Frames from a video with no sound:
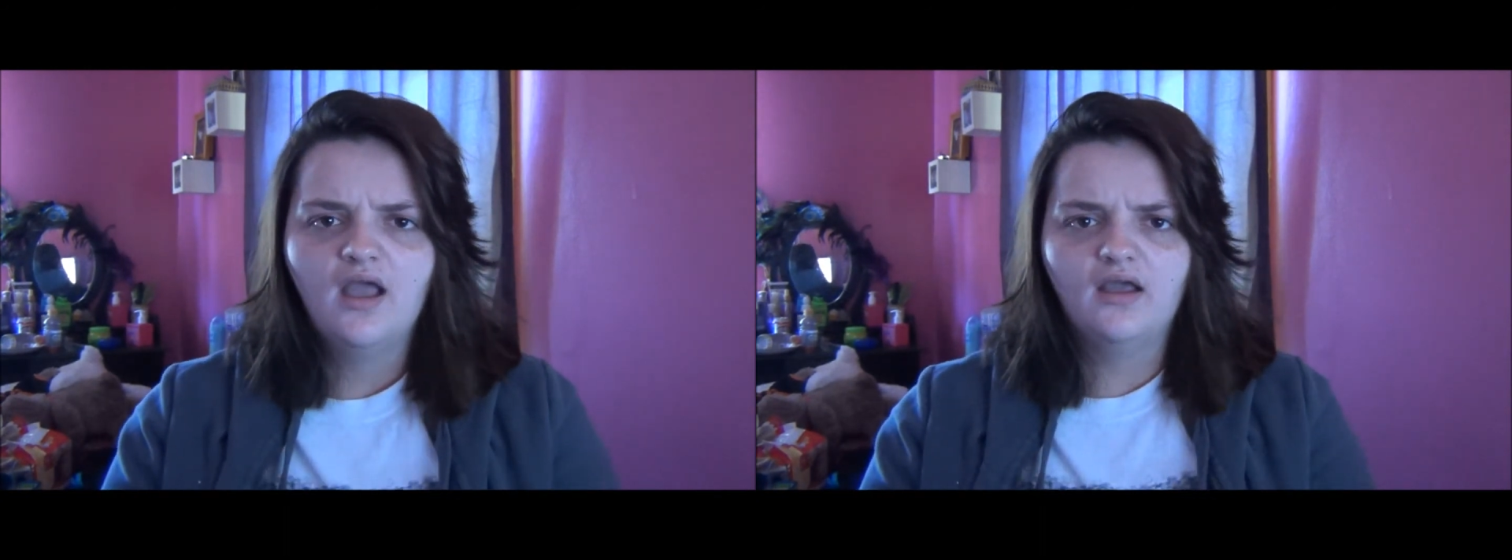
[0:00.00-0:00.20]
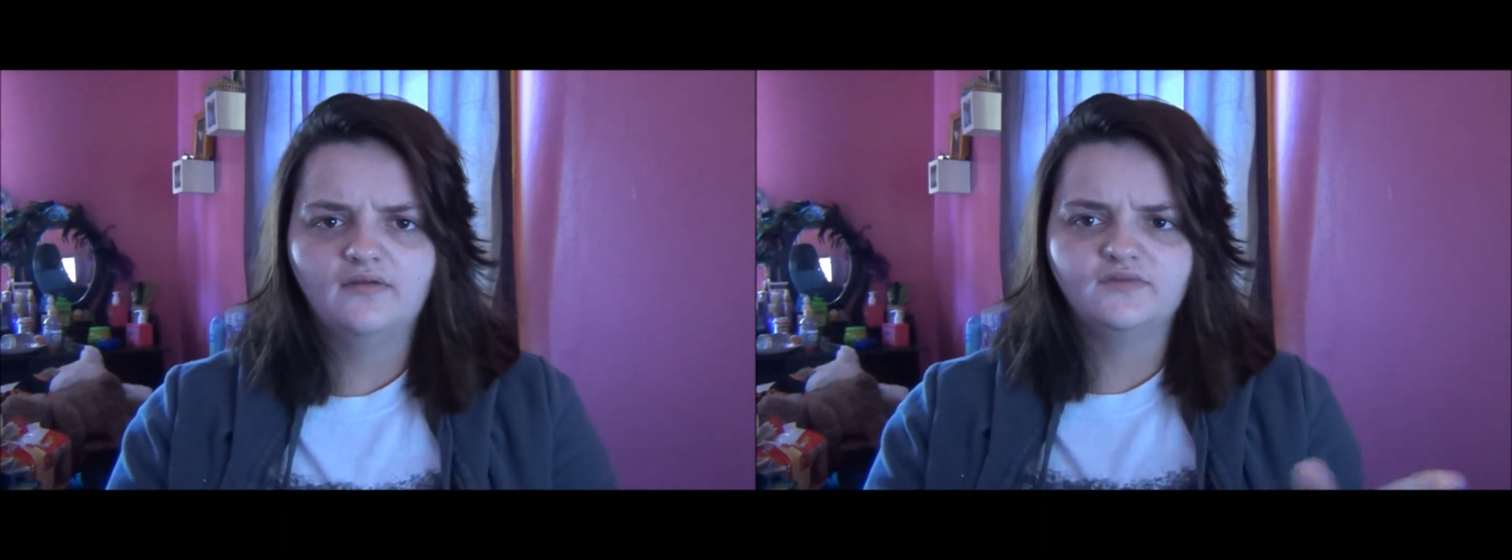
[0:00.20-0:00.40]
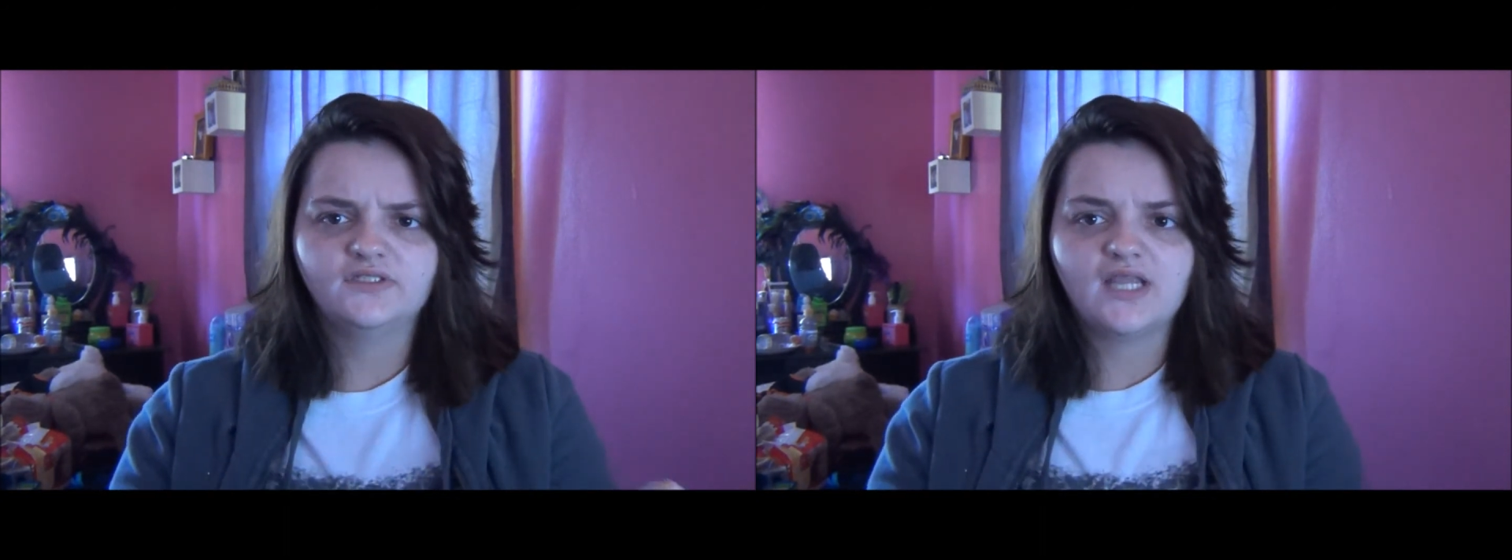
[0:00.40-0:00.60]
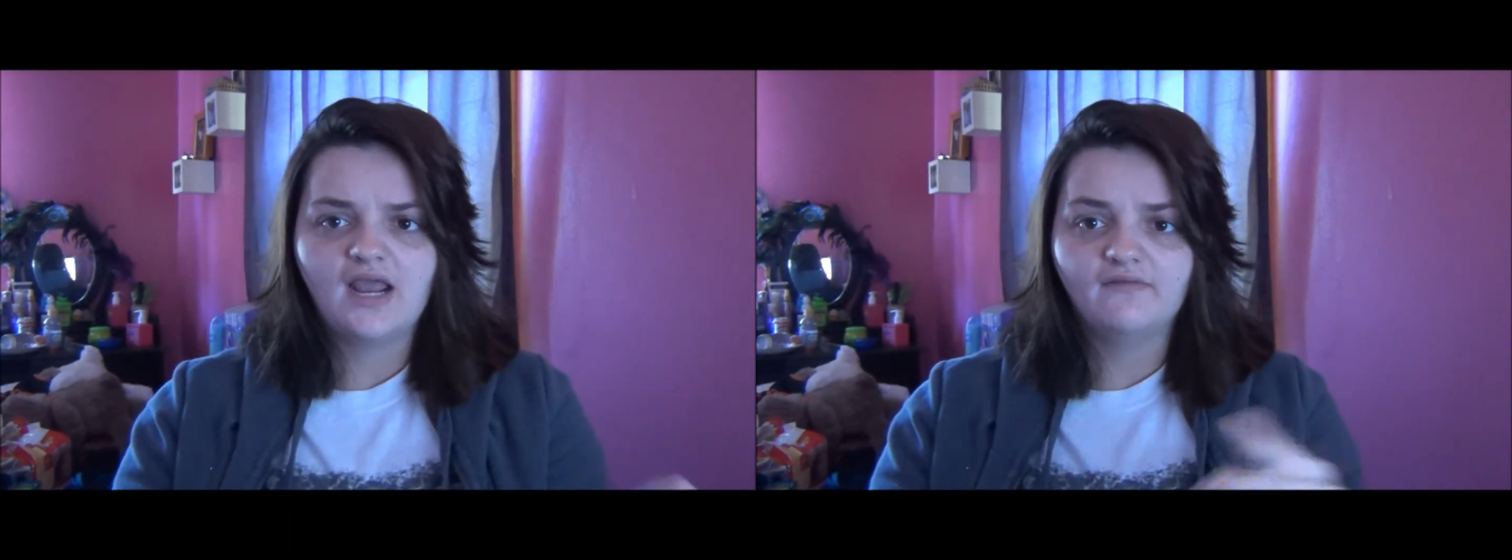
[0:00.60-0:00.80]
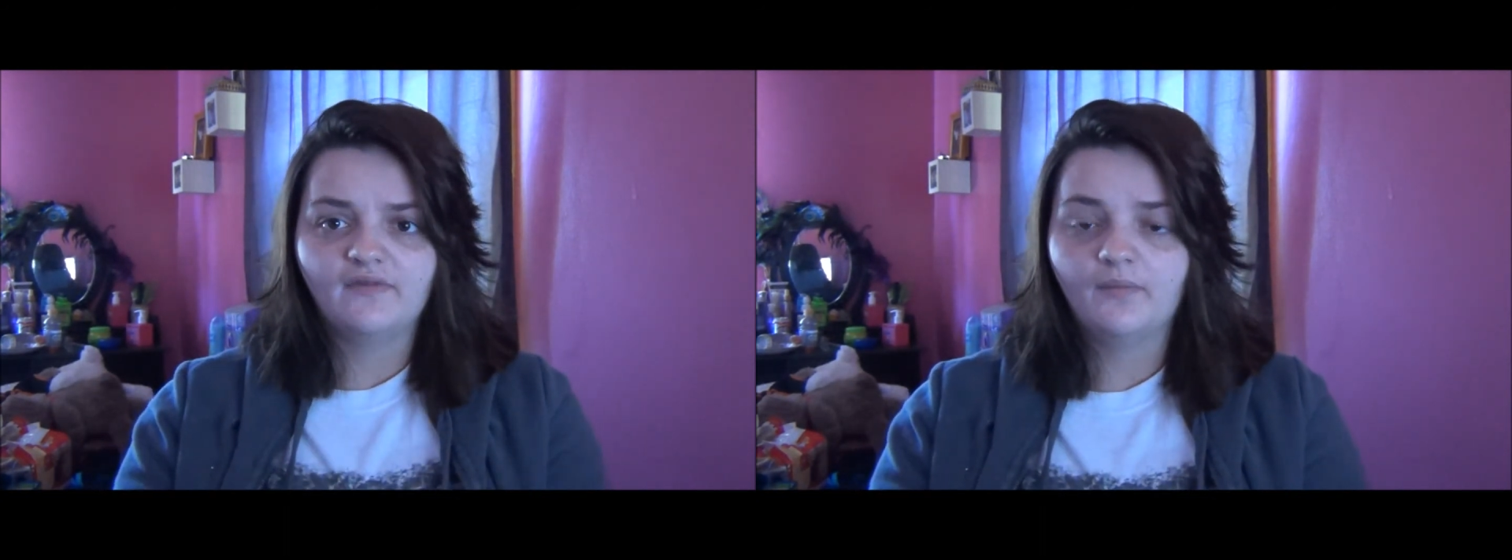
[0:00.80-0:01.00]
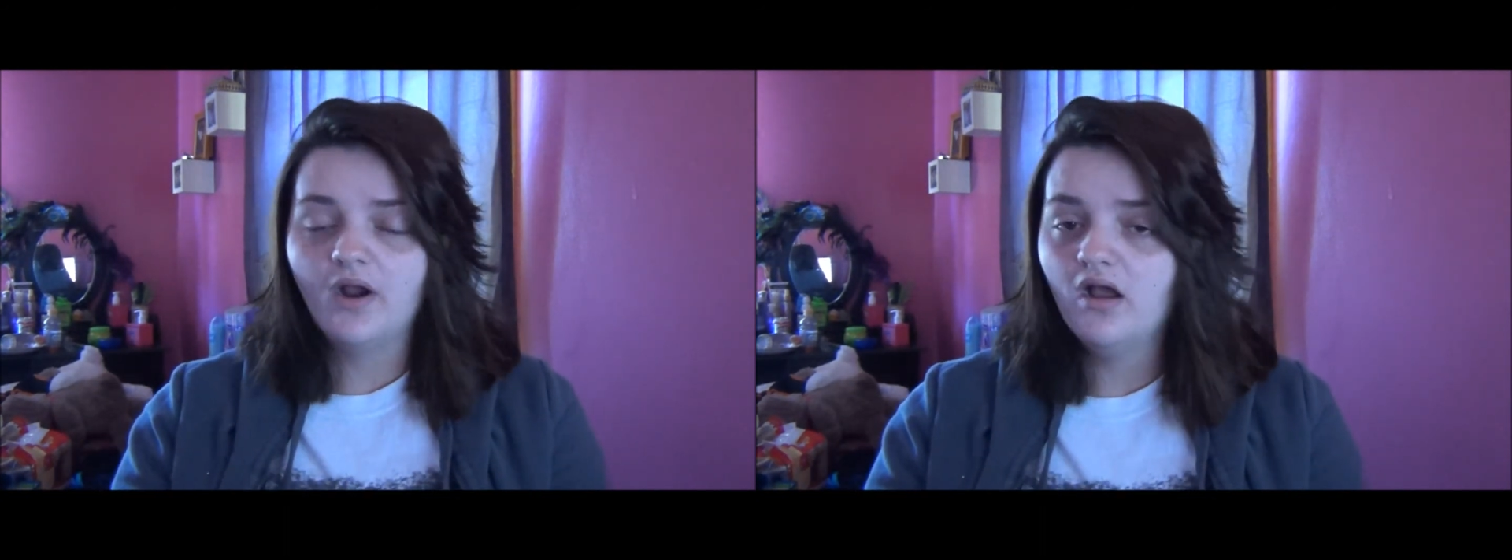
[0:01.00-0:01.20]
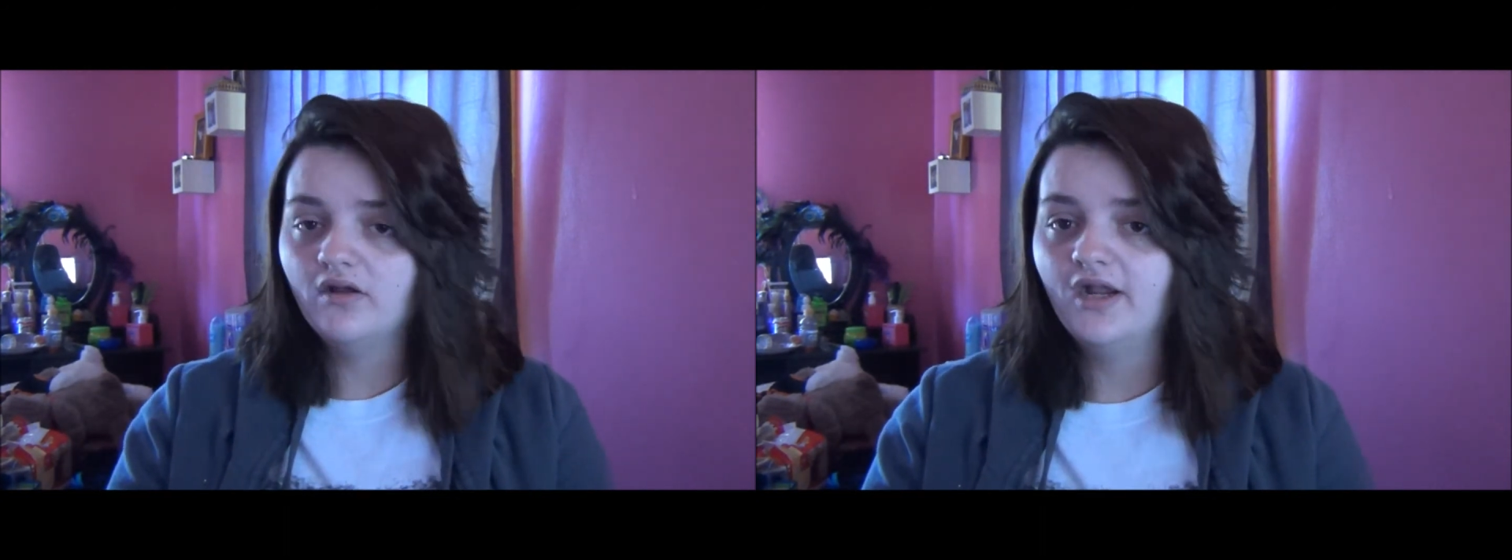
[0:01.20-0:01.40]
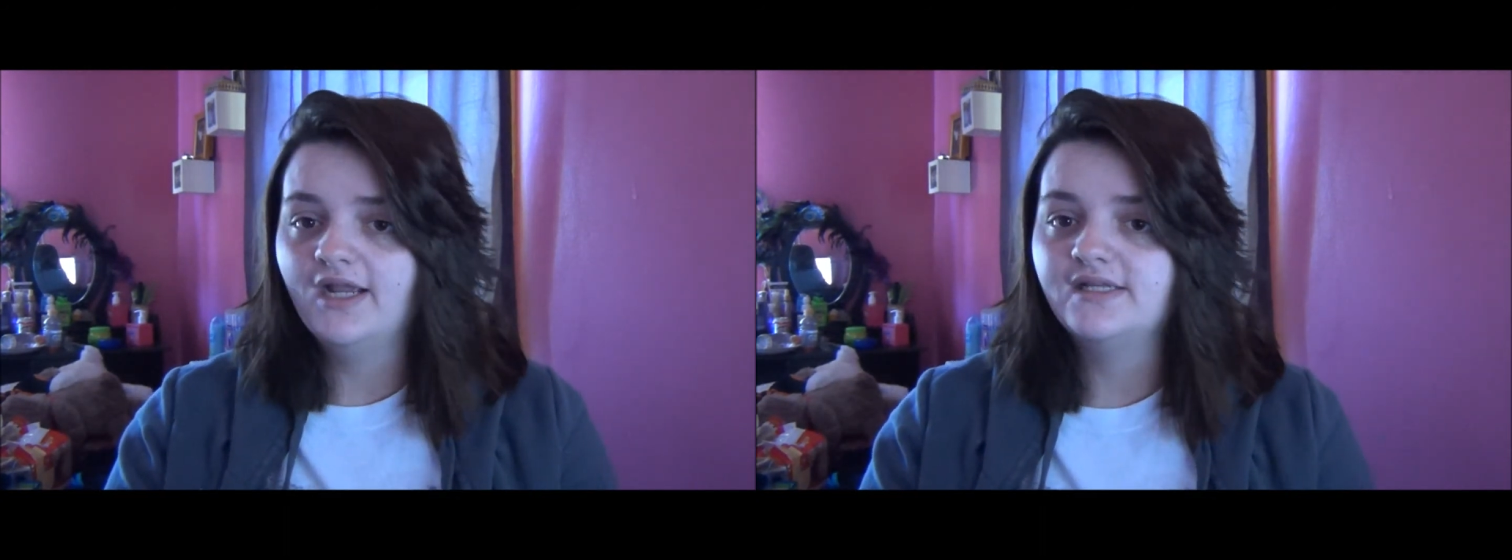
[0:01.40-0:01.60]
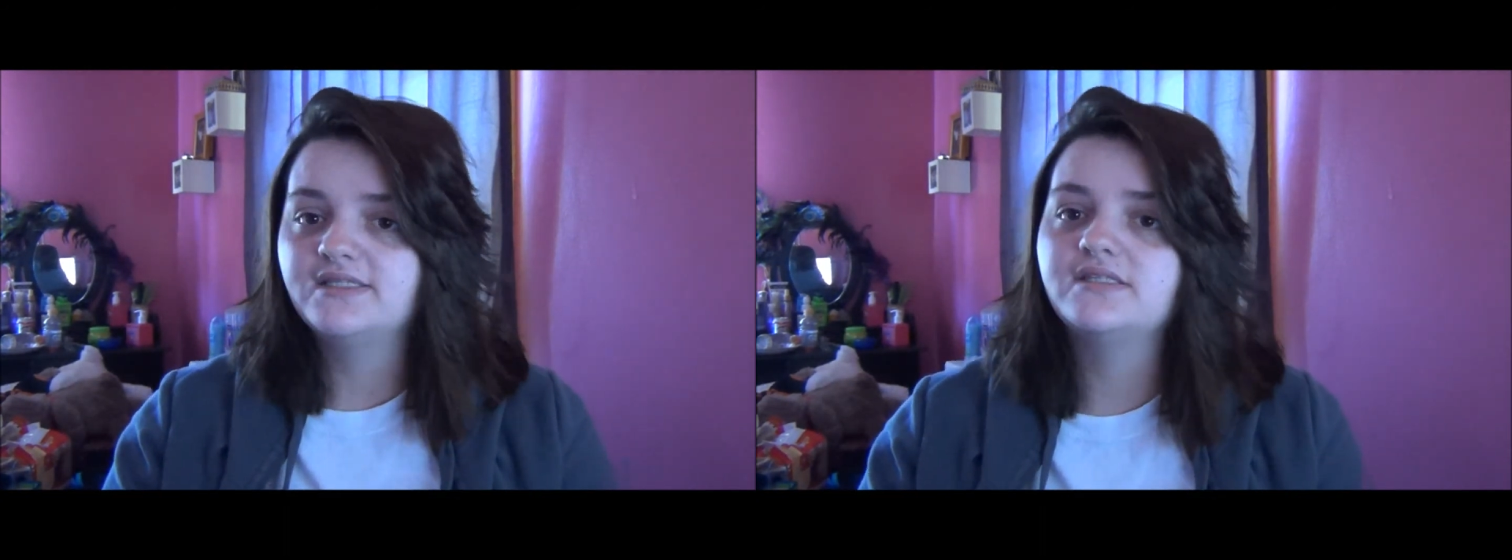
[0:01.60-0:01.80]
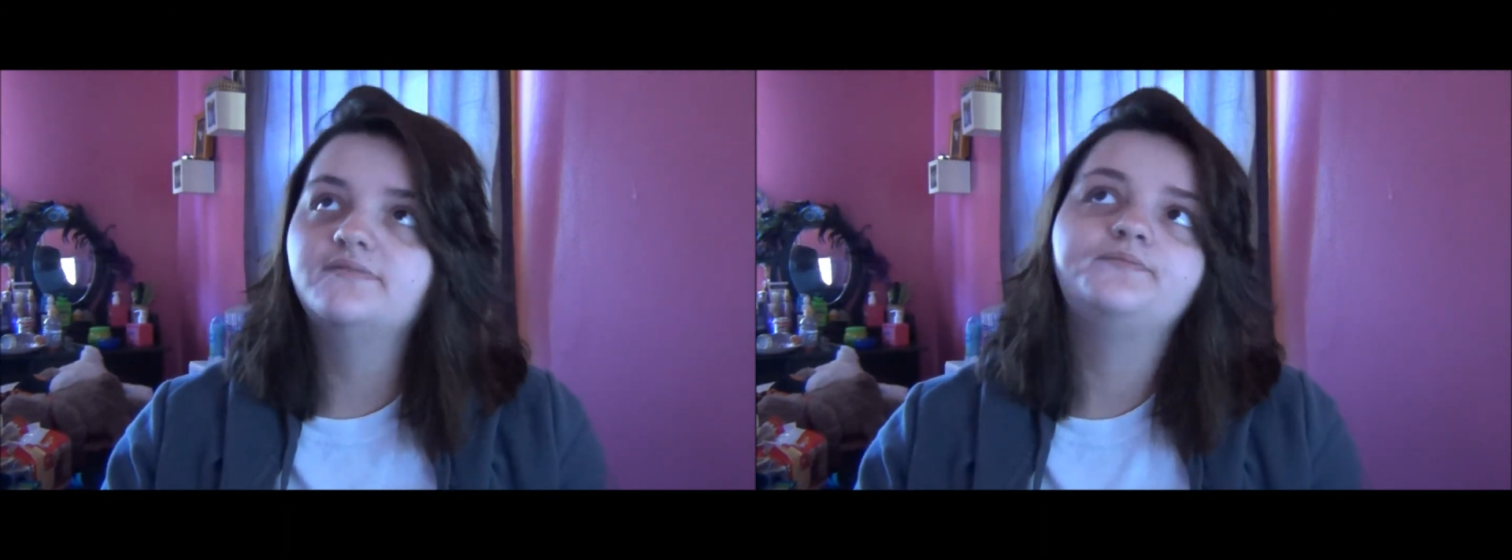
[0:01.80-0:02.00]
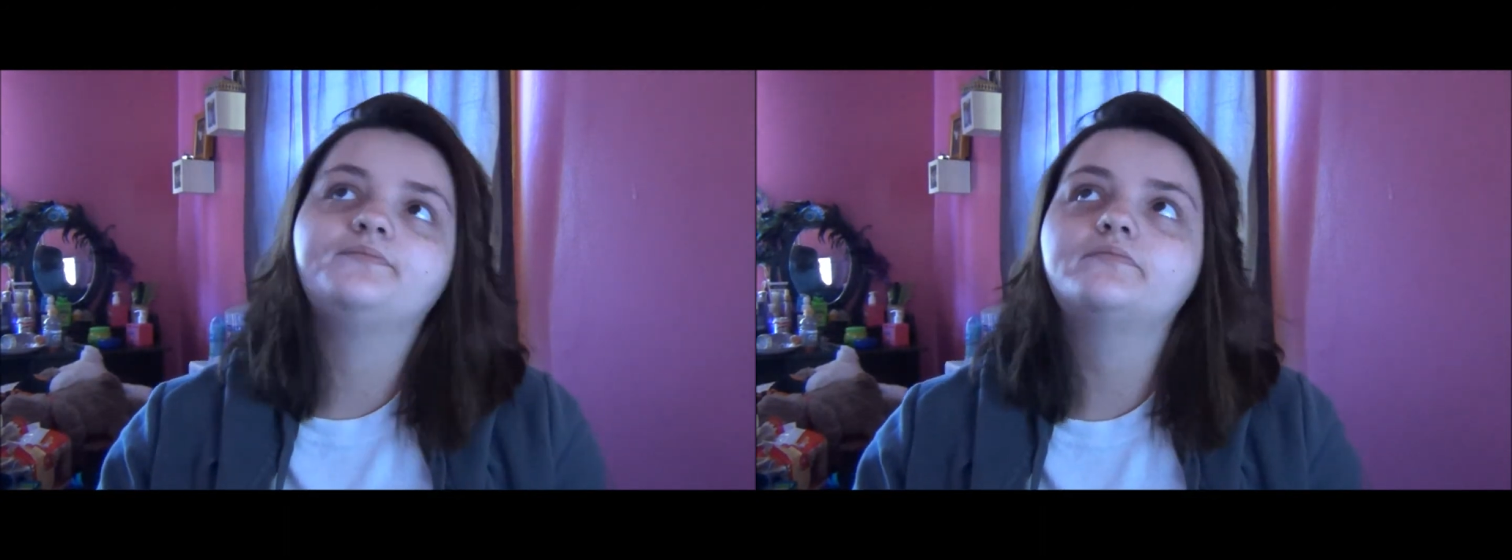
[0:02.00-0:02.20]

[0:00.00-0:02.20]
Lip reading: of just kind of the progress.